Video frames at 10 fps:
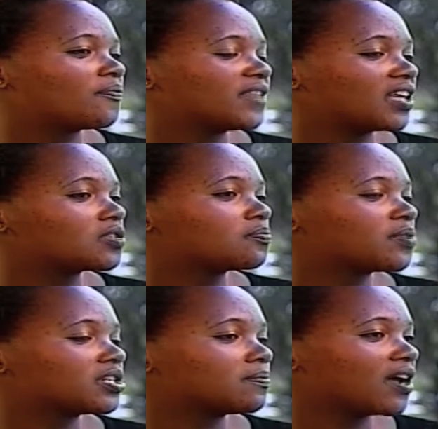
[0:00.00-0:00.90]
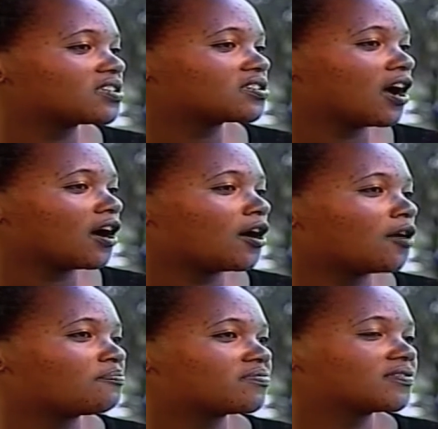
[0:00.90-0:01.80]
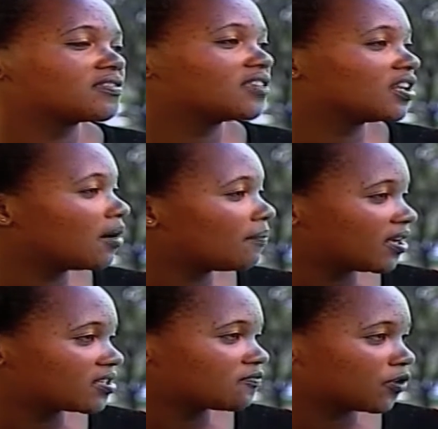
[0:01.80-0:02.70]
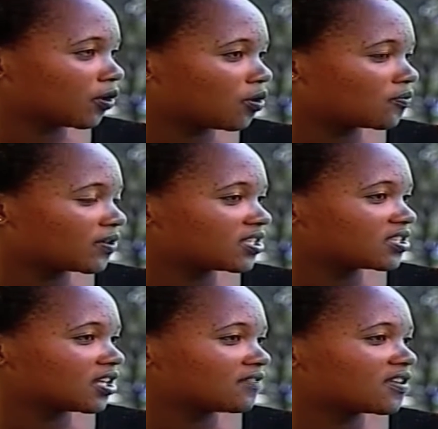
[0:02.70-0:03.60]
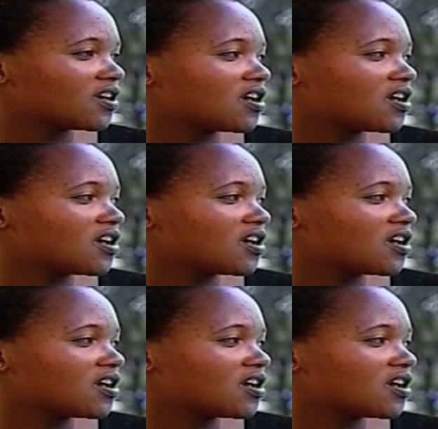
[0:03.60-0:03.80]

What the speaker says: that's pretty much the numbers for the Congress itself.